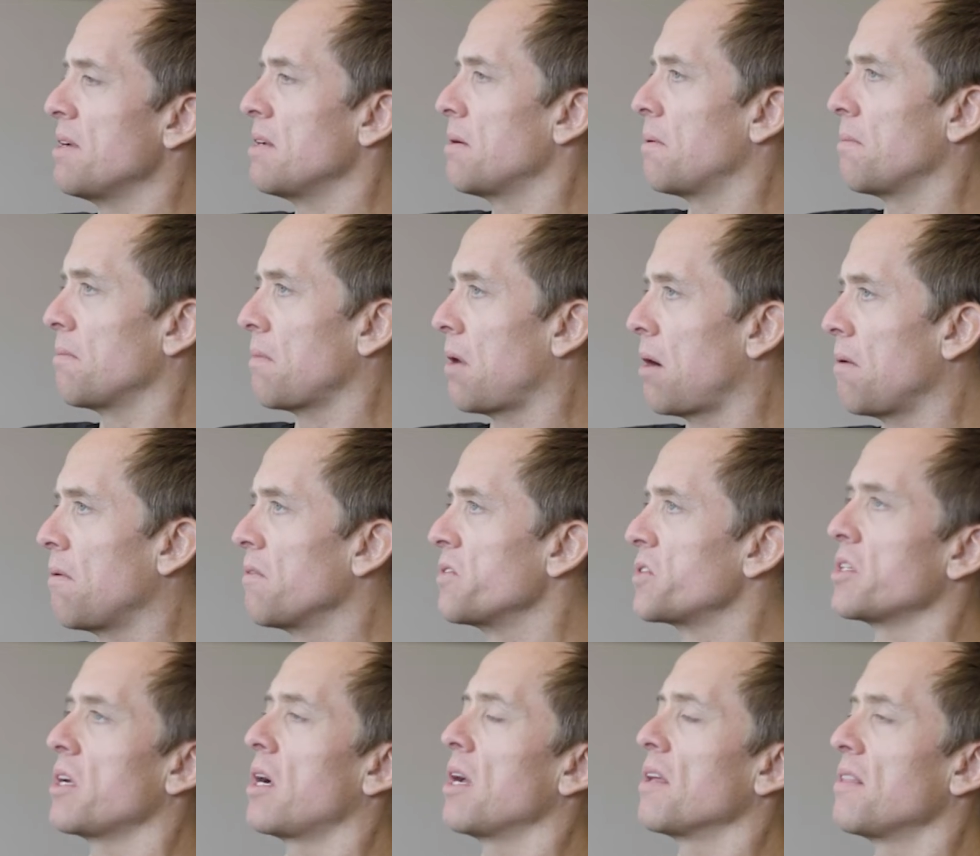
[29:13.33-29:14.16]
I mean,
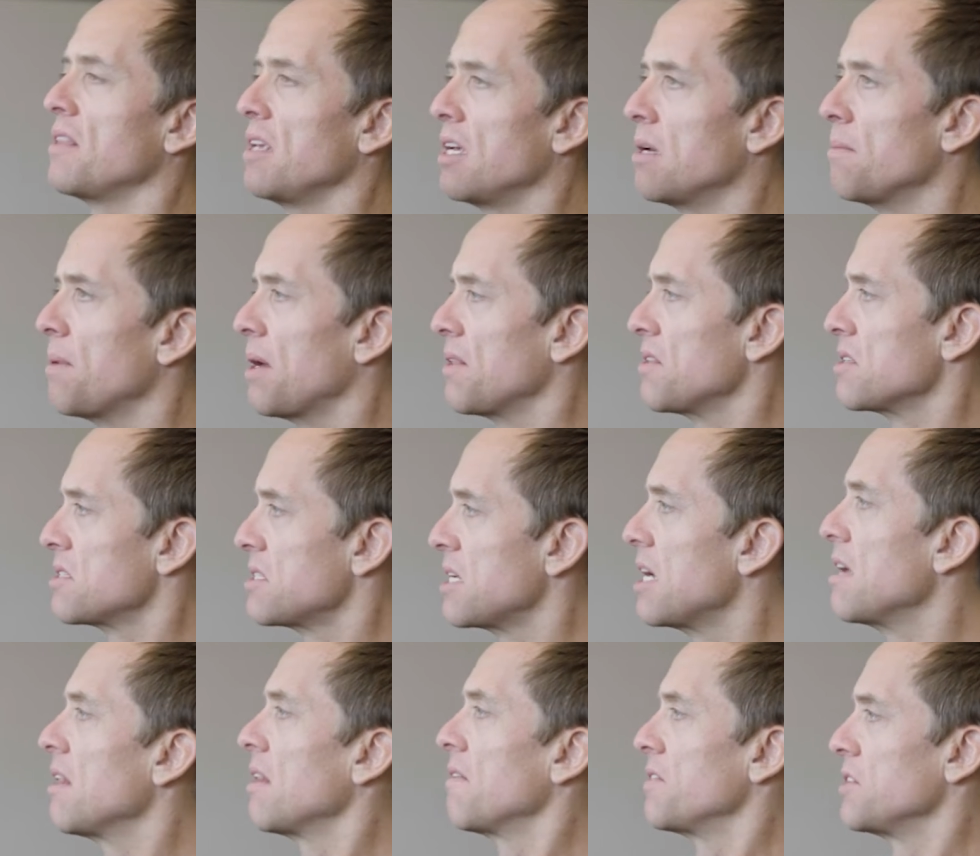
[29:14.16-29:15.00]
obviously, I think about
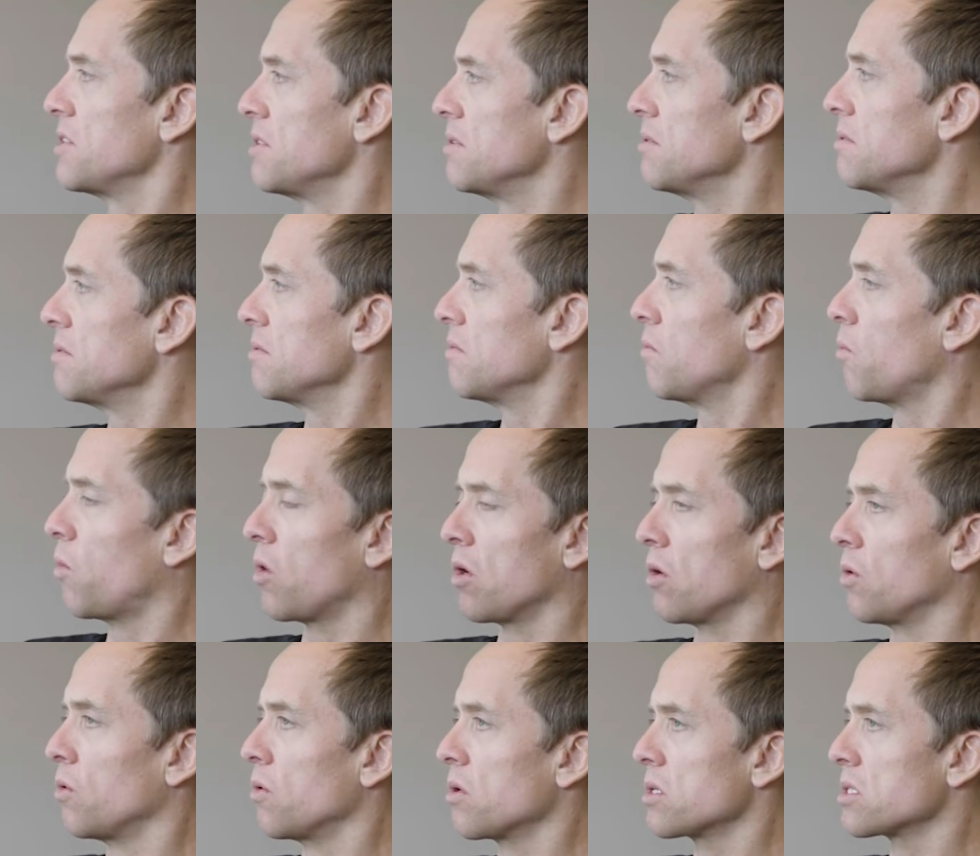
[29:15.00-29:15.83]
the television,
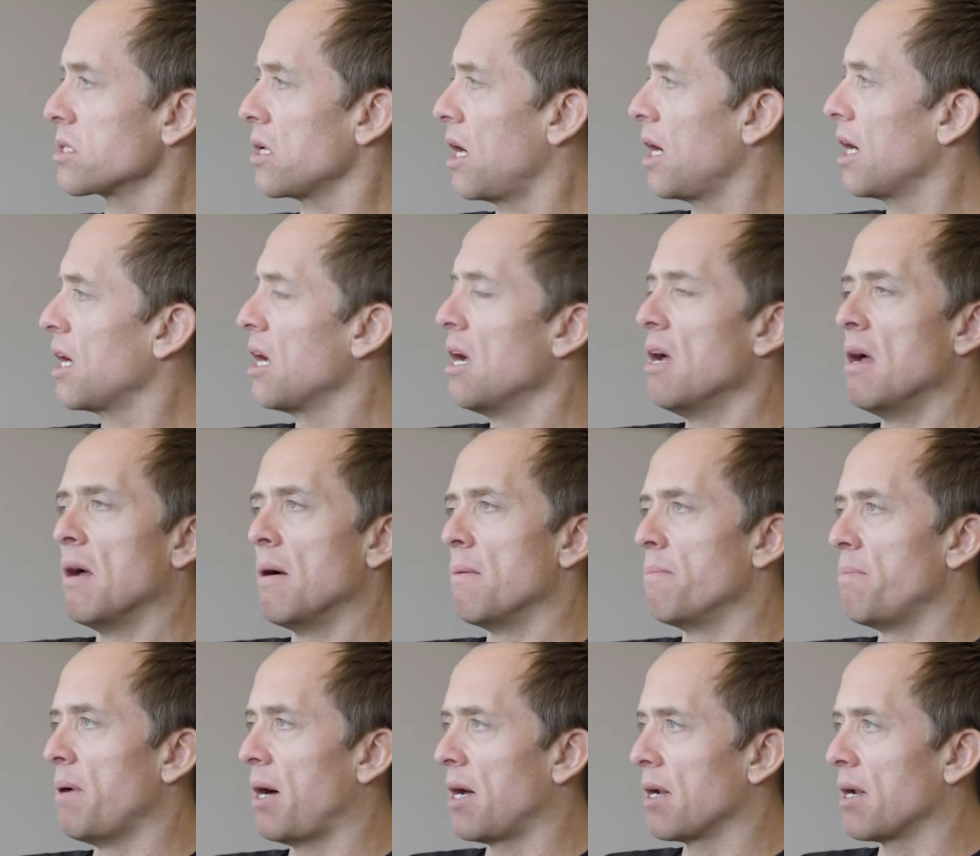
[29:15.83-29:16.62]
what it looks like,